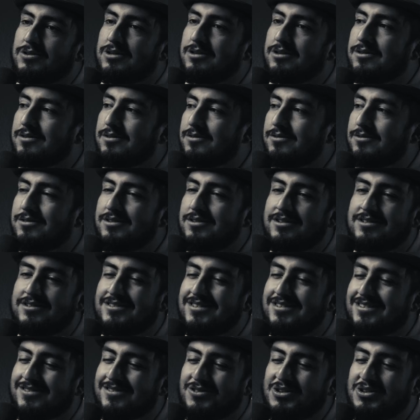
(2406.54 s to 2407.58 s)
are
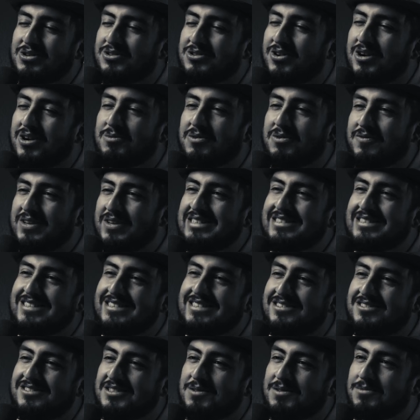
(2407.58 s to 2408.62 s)
you trying to be
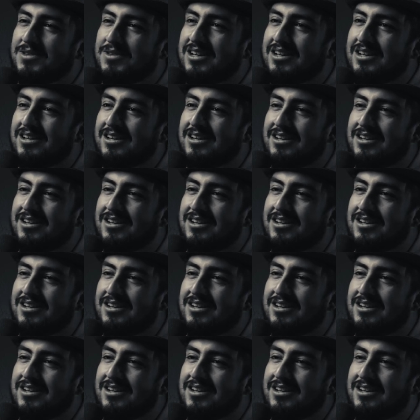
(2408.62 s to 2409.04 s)
vintage or something?